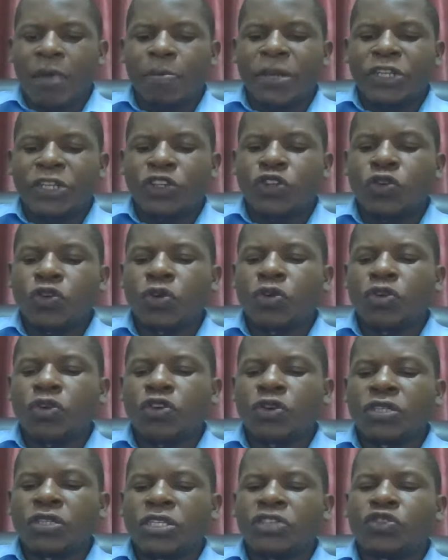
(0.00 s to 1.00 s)
but
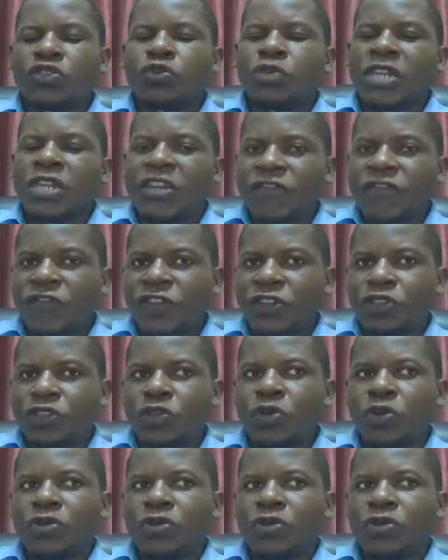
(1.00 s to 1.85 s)
yours is to leverage